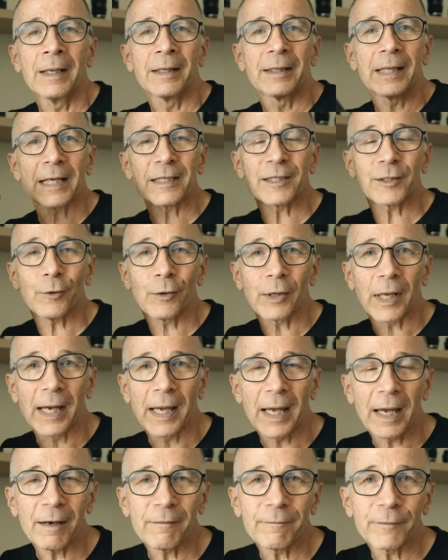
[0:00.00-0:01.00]
That's all I
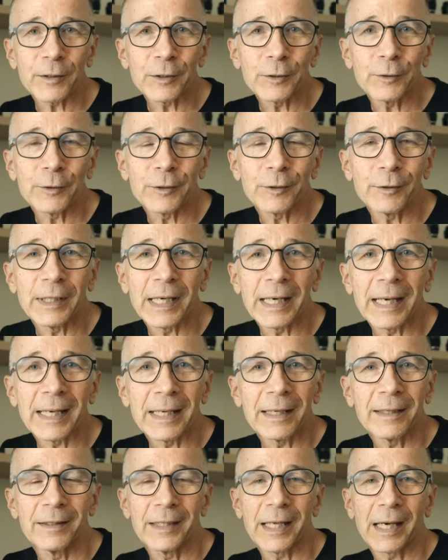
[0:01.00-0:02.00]
have for you
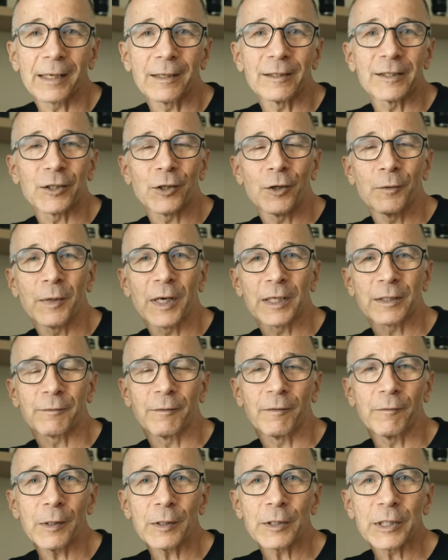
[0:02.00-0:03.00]
today. Thank you so much
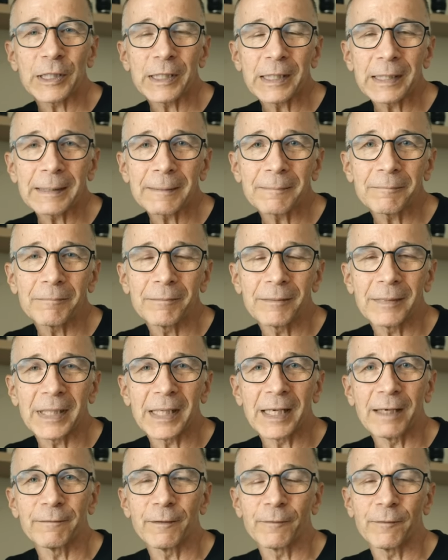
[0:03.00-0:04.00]
for watching.
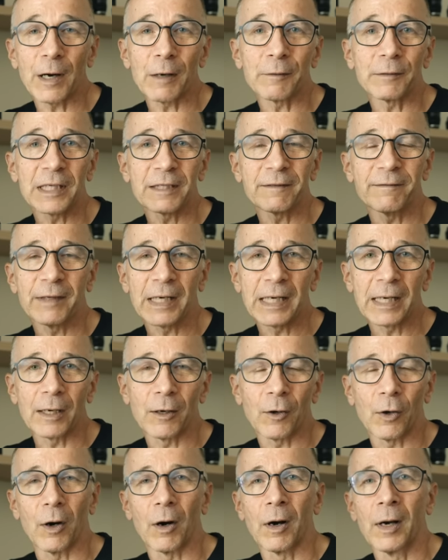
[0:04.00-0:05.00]
If you found this
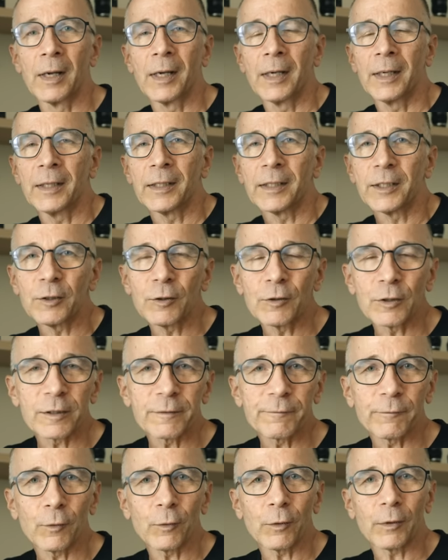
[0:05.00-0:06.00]
video
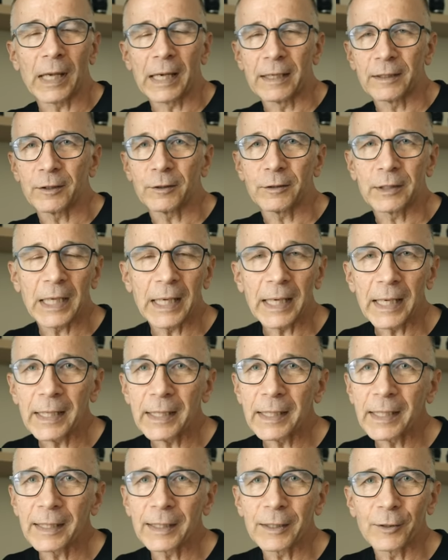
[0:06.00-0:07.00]
useful,
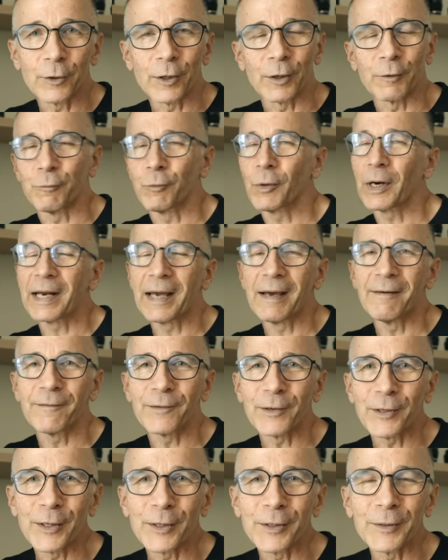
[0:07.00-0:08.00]
entertaining or
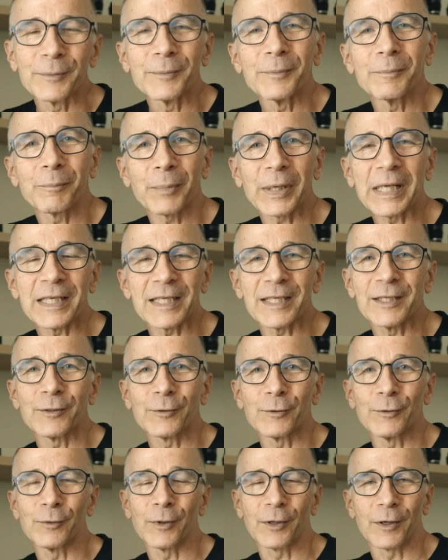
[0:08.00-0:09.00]
whatever, please
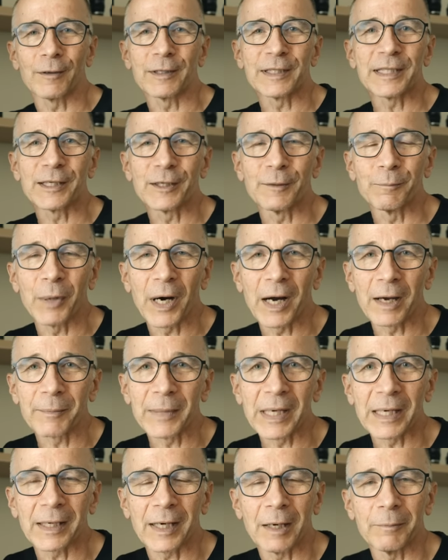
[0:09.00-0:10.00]
do consider buying
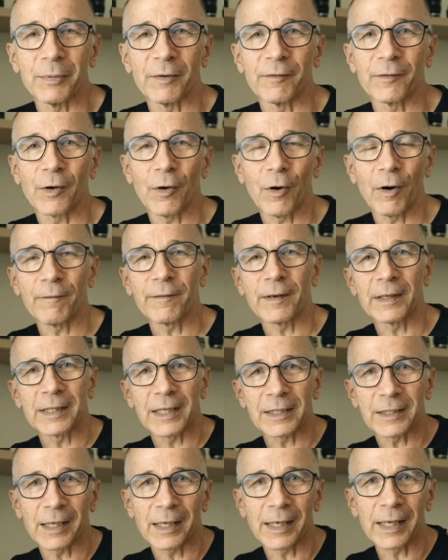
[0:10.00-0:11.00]
me a cup of coffee.
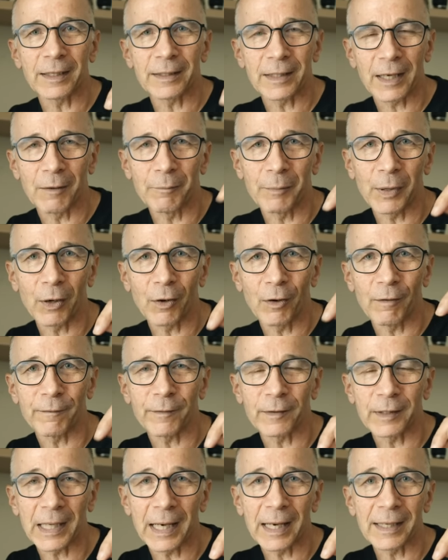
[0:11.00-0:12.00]
There's a link down below
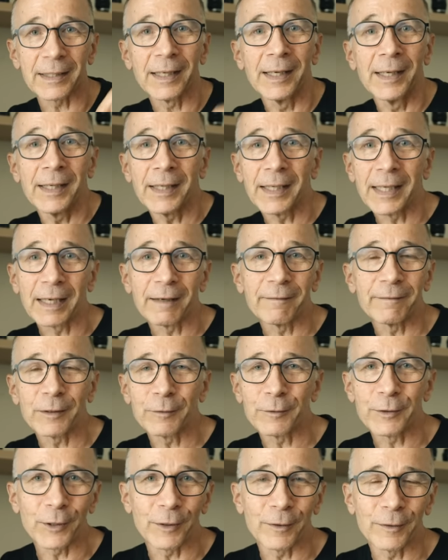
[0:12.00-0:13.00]
for that if you
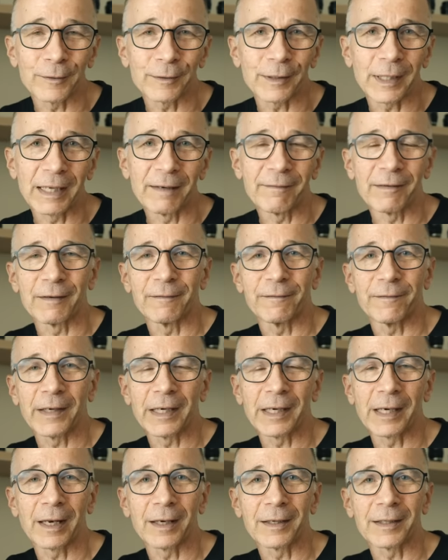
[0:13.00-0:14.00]
don't live in
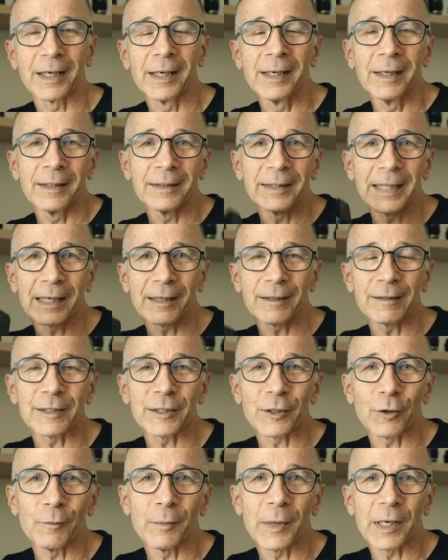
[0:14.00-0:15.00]
Finland. Thank you
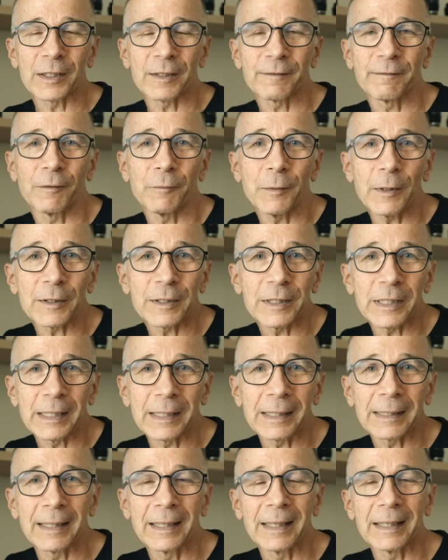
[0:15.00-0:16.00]
so much for
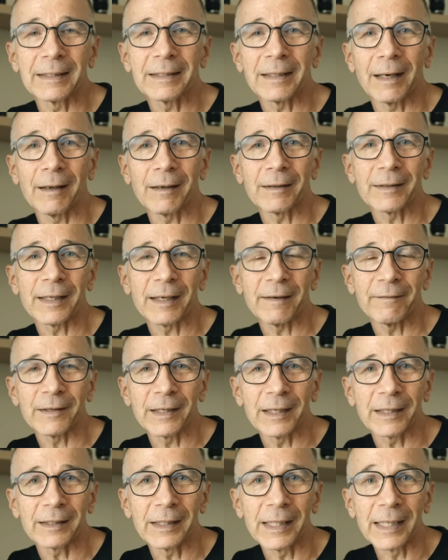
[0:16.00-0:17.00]
watching, and I'll
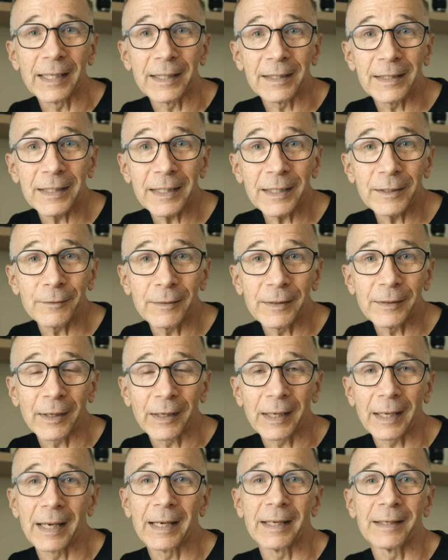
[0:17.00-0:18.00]
definitely see you
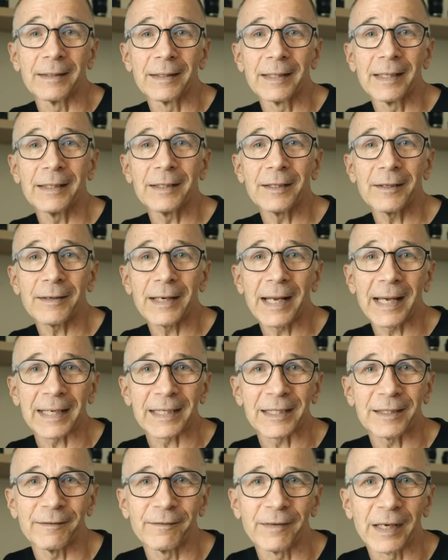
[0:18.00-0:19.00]
again in the
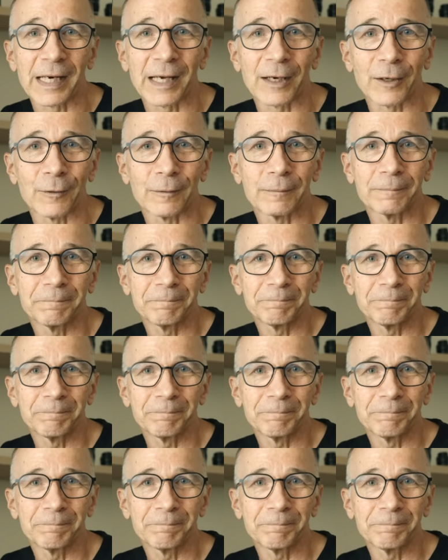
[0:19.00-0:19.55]
next video.